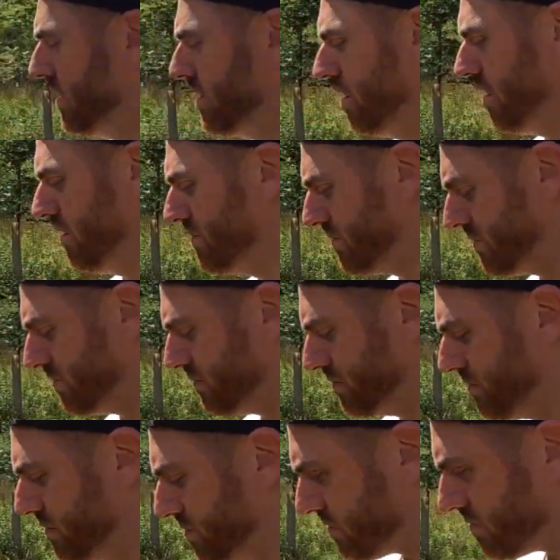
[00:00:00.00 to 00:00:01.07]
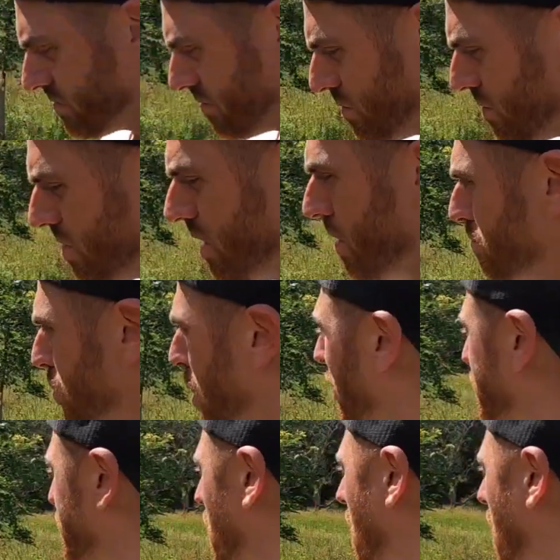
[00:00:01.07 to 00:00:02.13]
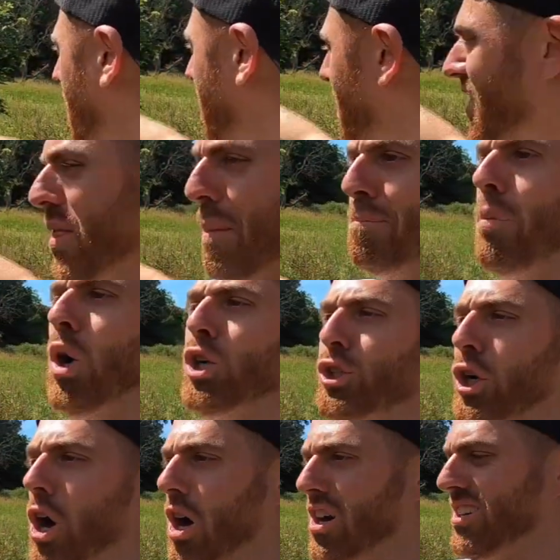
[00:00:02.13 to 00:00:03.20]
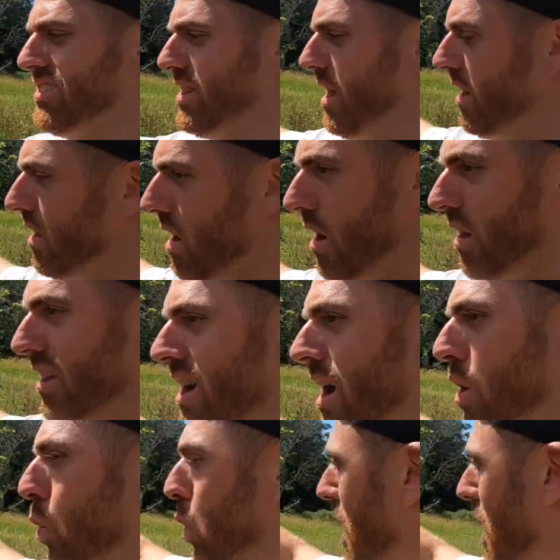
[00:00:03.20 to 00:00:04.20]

the brush hog, the bush hog as they call it out